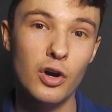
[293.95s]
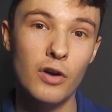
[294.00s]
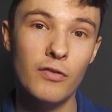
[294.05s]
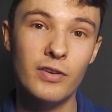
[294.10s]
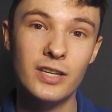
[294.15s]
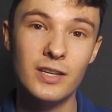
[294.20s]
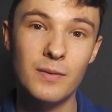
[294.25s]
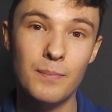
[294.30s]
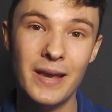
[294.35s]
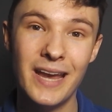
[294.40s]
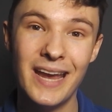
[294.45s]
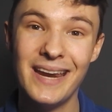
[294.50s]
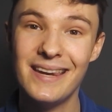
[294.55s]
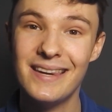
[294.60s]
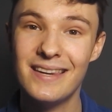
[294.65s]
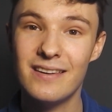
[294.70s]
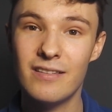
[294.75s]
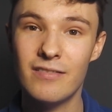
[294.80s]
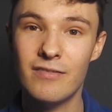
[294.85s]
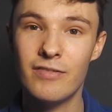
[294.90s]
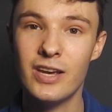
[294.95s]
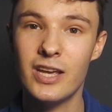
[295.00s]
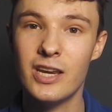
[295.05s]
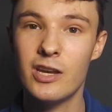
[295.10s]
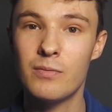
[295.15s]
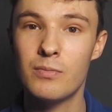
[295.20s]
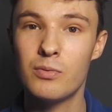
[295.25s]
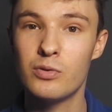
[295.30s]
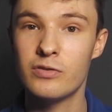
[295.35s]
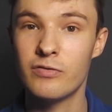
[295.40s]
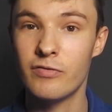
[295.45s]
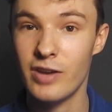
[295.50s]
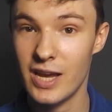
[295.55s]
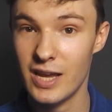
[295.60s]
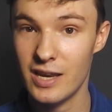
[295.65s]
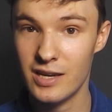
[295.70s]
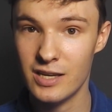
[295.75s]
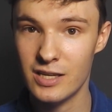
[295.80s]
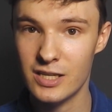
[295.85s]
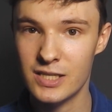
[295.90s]
of a dependent variable's
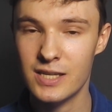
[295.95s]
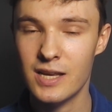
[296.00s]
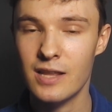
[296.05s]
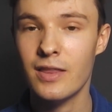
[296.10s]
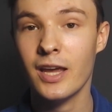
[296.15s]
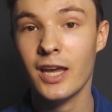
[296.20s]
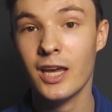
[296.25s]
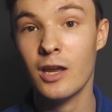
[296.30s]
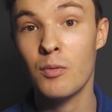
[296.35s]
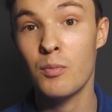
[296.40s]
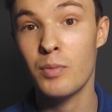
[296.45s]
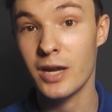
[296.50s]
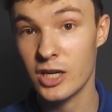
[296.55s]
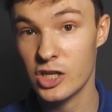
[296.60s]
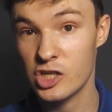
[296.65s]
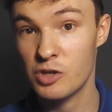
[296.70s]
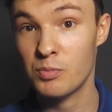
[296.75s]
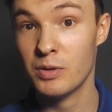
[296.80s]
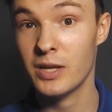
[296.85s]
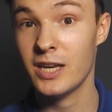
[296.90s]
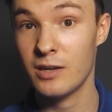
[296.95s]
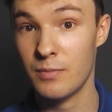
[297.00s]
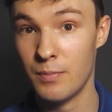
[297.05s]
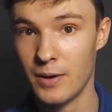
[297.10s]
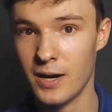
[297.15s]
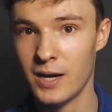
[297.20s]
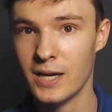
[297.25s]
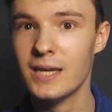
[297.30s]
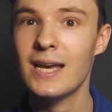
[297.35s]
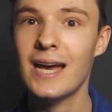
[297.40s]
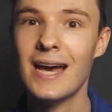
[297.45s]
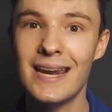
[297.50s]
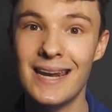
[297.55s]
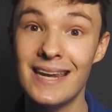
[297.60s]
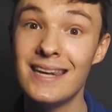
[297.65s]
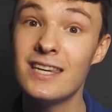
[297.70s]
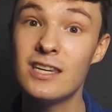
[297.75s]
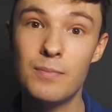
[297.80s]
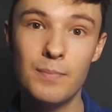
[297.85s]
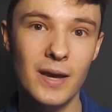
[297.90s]
variance that can be explained by an
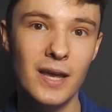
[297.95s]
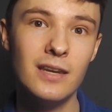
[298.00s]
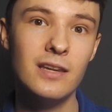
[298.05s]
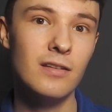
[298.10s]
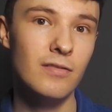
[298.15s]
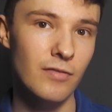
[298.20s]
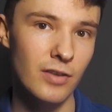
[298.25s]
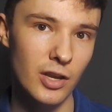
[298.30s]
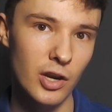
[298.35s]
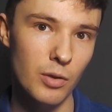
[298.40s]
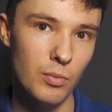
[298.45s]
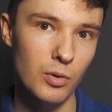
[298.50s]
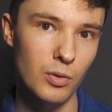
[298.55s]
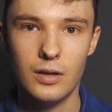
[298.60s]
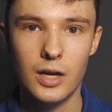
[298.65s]
independent variable,